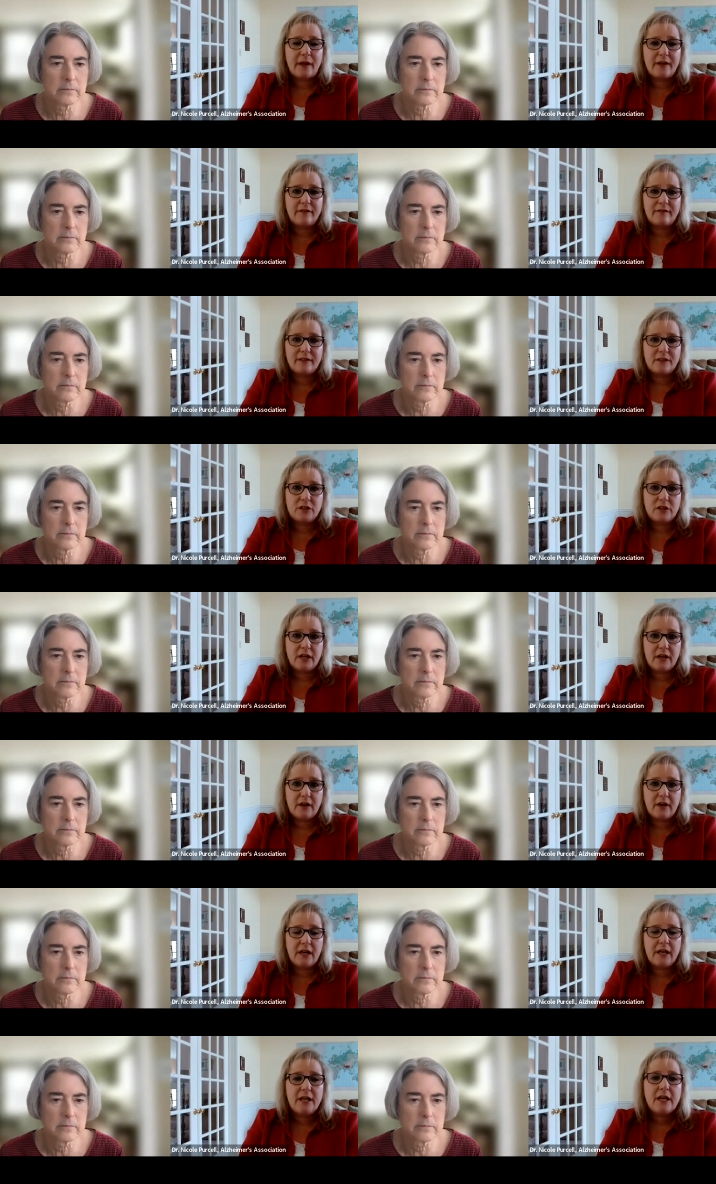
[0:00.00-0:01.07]

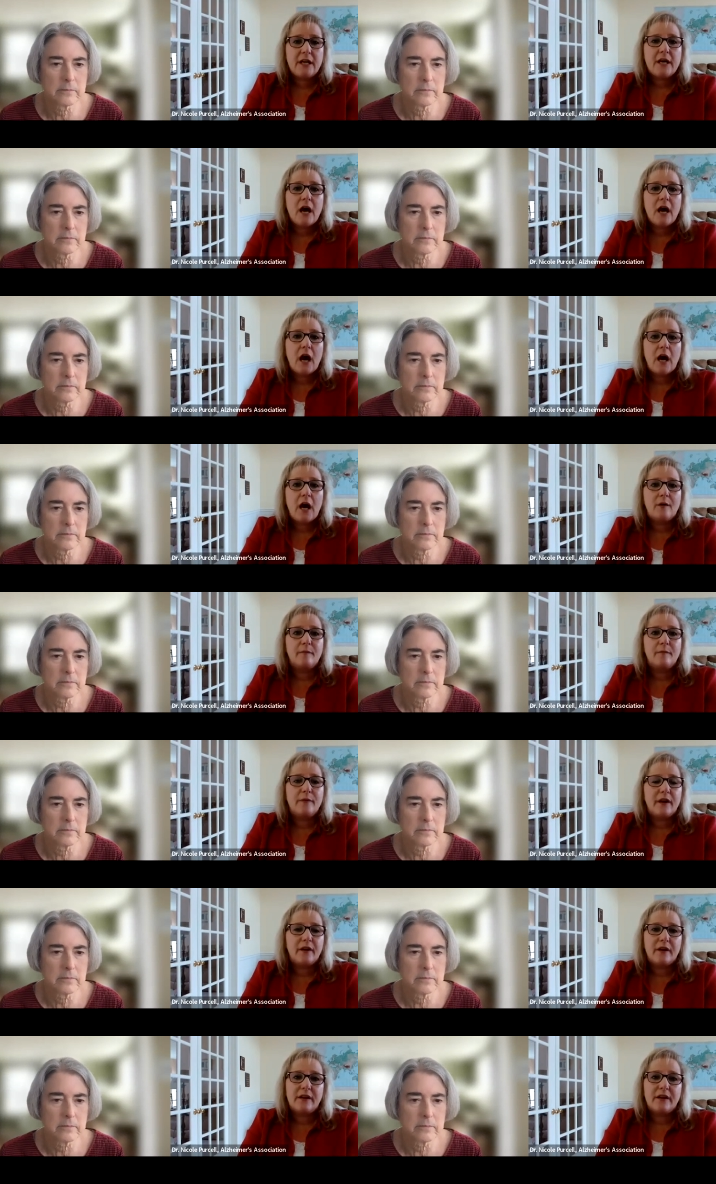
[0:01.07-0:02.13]
Speaker 1: beneficiary,
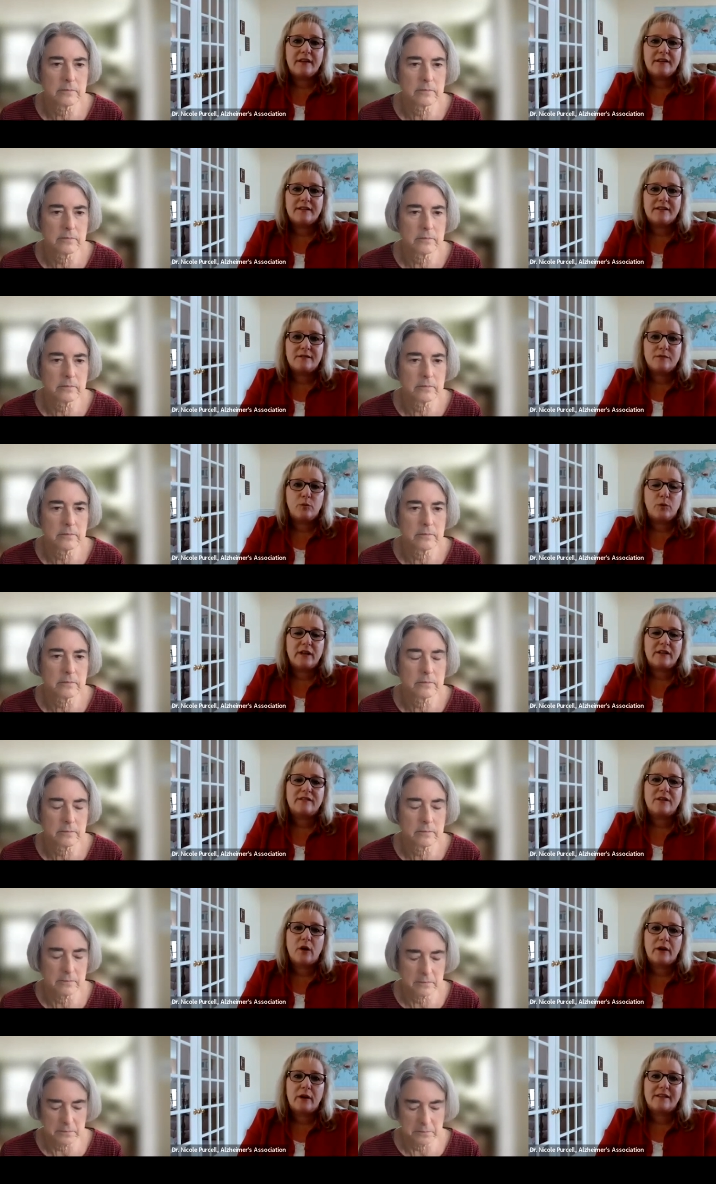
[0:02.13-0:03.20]
there is what is
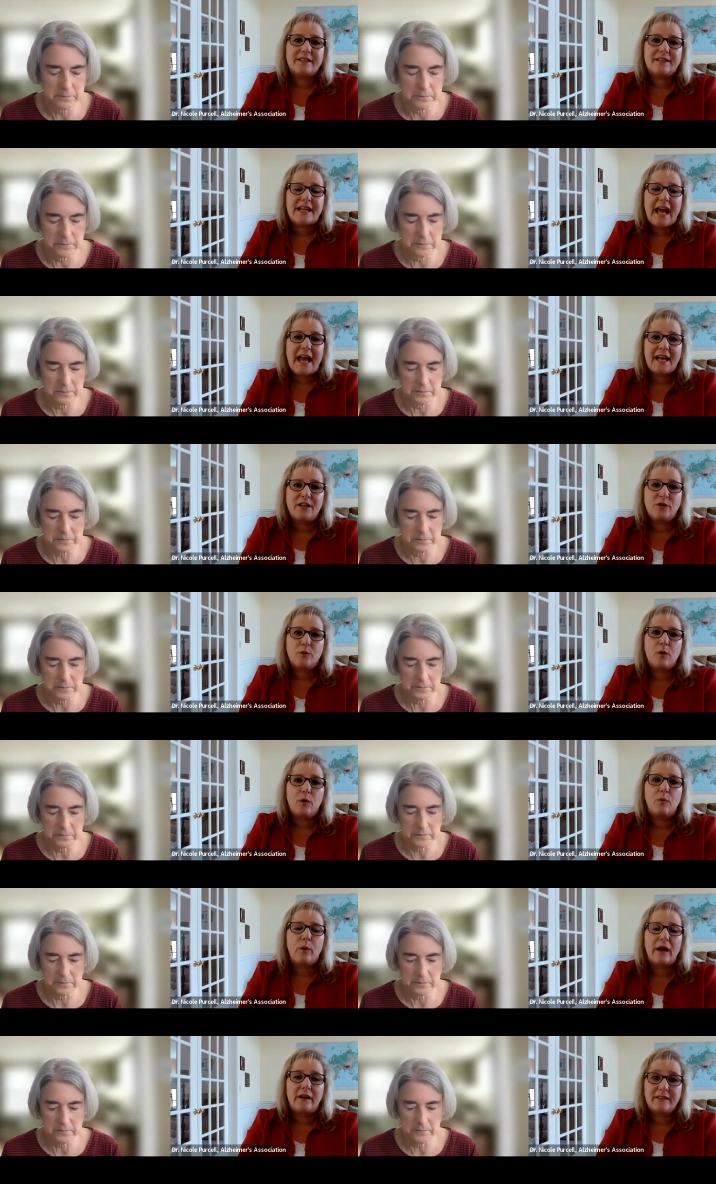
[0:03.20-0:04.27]
known as the
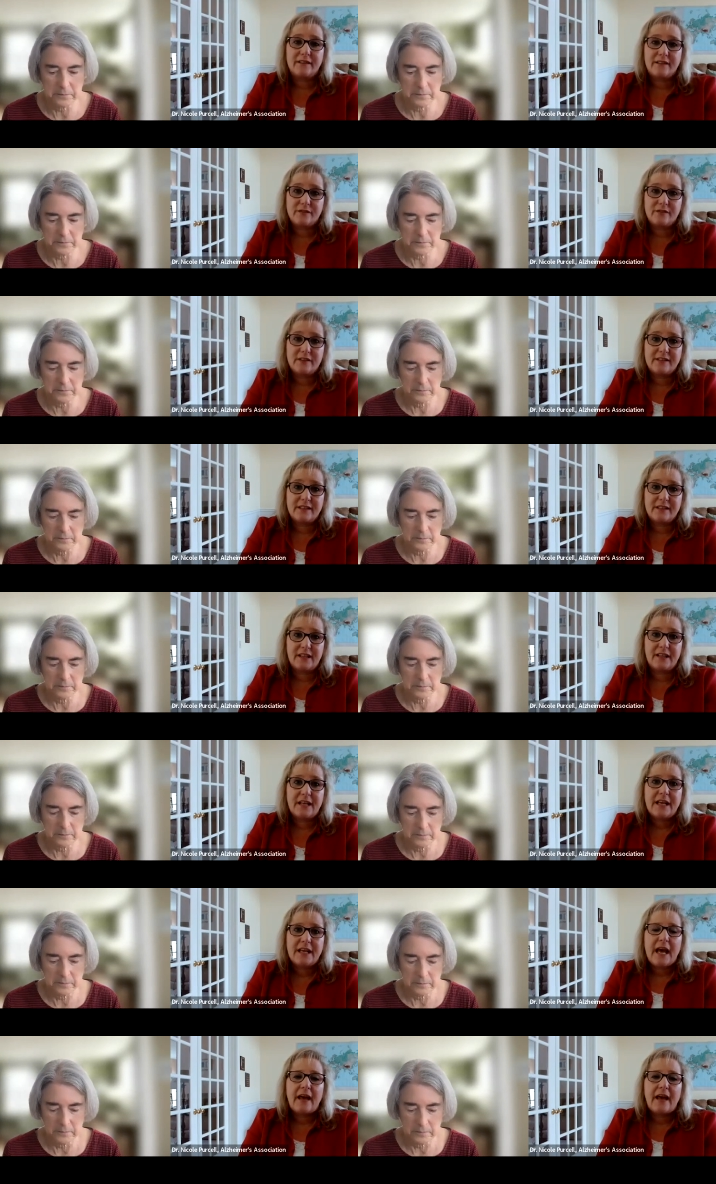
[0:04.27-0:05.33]
annual wellness visit.
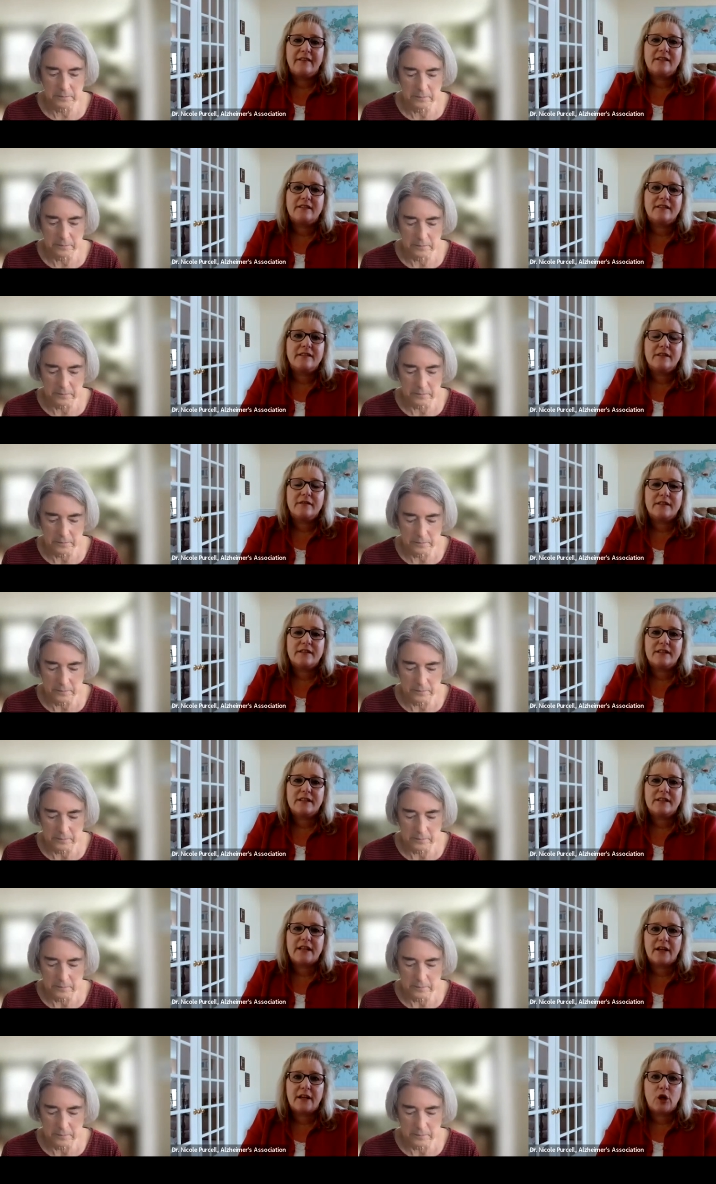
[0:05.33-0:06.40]
And this is a
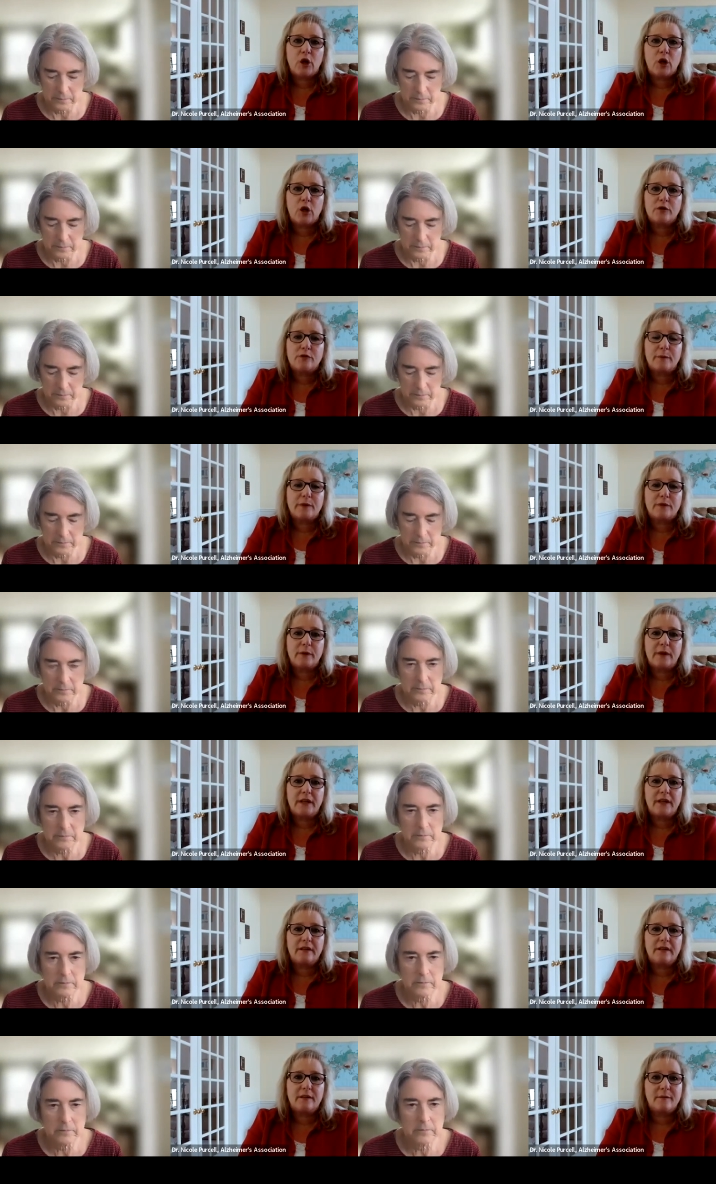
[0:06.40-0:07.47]
visit that occurs
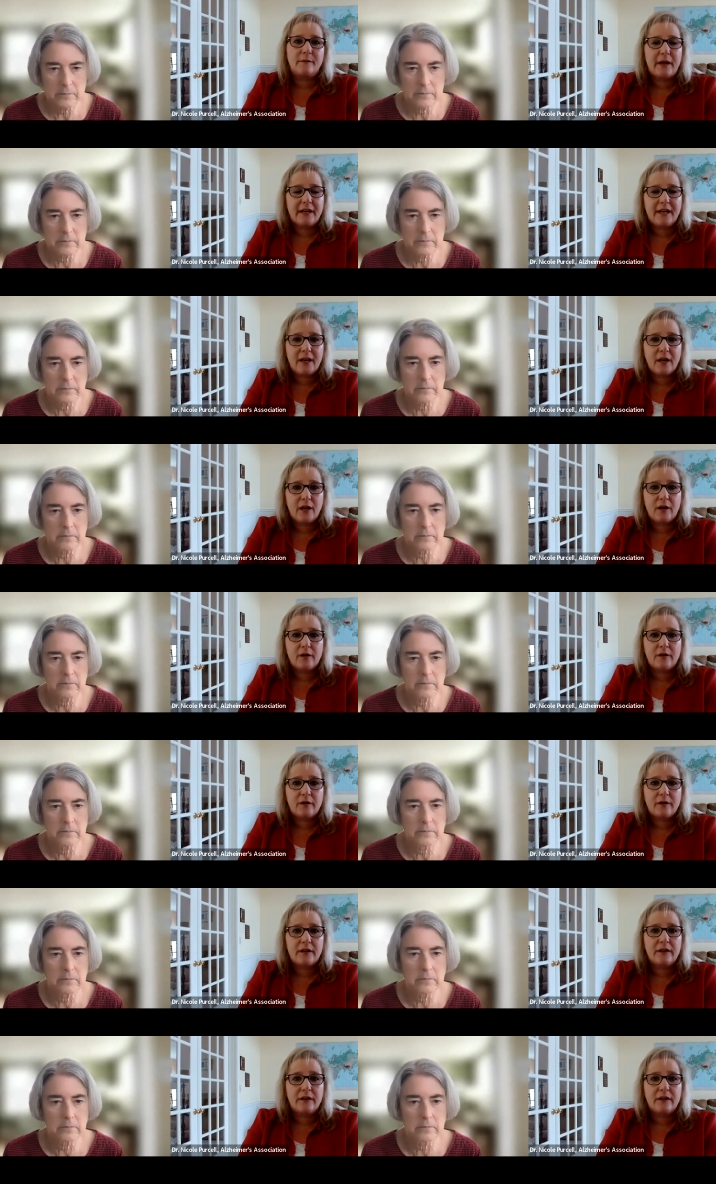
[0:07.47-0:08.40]
between the Medicare